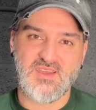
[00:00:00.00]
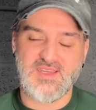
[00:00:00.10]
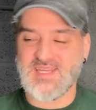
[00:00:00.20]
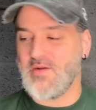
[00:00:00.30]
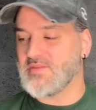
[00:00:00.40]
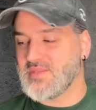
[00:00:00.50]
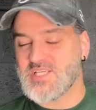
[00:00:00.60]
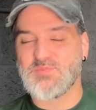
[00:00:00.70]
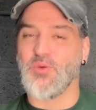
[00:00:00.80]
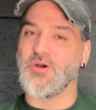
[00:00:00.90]
Now, at
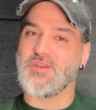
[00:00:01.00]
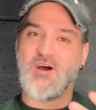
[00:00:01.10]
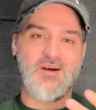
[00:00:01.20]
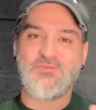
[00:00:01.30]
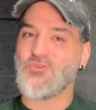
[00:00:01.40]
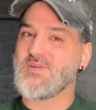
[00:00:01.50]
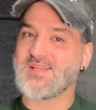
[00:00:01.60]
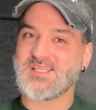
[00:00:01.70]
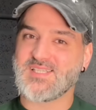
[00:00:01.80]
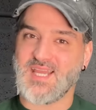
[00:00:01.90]
this point, I've
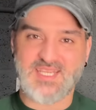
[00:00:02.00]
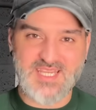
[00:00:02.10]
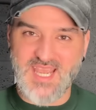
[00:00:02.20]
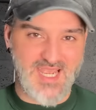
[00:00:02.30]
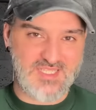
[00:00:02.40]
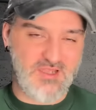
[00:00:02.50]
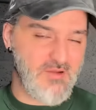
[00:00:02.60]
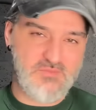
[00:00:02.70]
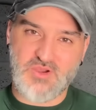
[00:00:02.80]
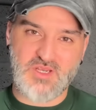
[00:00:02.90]
already said yes.
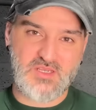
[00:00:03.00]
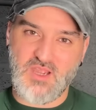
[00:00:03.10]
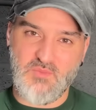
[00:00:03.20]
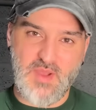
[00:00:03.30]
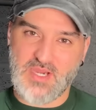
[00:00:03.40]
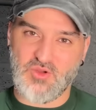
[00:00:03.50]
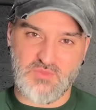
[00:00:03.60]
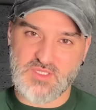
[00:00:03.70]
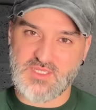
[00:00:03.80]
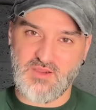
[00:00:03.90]
I'm not going to go back on
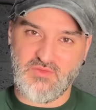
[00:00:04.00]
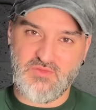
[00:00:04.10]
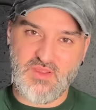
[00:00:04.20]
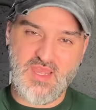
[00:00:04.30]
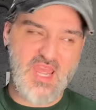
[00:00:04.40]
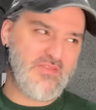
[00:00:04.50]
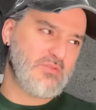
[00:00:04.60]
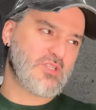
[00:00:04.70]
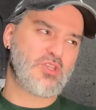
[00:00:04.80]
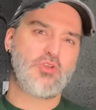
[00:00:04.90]
myself. If it
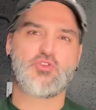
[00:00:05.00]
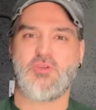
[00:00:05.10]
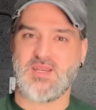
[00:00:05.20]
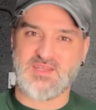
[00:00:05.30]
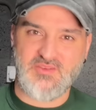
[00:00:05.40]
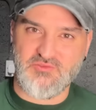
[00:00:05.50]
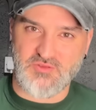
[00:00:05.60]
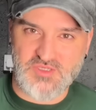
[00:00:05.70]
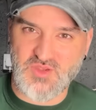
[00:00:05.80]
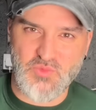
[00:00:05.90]
was a £2,000
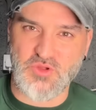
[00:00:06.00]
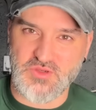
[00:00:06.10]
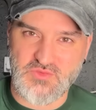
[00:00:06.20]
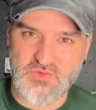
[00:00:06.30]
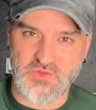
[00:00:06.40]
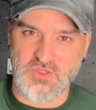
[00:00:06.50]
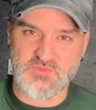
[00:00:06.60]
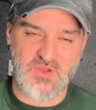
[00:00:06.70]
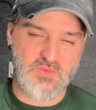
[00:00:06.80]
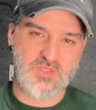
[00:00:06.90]
difference, I would, of course.
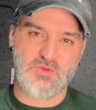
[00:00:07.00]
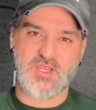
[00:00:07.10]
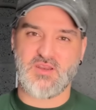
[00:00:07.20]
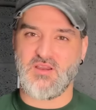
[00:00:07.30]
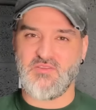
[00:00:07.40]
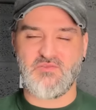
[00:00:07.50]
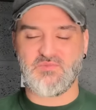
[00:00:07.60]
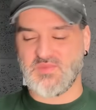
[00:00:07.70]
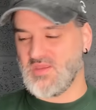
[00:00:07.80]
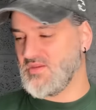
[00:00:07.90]
But we're talking like
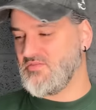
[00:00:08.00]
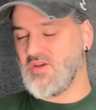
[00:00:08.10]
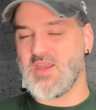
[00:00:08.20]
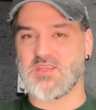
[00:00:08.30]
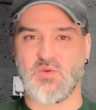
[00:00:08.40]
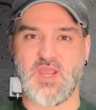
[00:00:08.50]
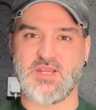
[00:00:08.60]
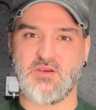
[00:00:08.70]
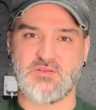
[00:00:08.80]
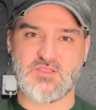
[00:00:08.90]
30
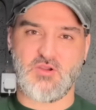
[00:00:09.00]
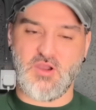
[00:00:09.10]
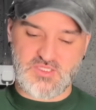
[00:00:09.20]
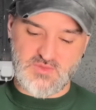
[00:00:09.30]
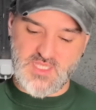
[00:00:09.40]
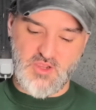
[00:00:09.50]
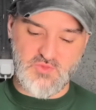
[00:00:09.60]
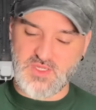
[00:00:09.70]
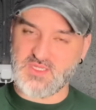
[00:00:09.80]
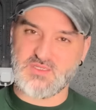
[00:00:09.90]
quid on items that owe
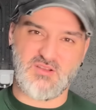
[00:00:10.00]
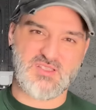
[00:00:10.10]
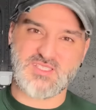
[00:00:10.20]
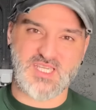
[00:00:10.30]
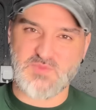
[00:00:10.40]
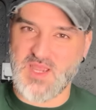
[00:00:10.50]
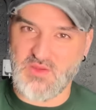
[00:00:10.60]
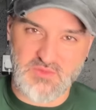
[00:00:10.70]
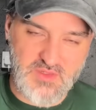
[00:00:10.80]
me like £6.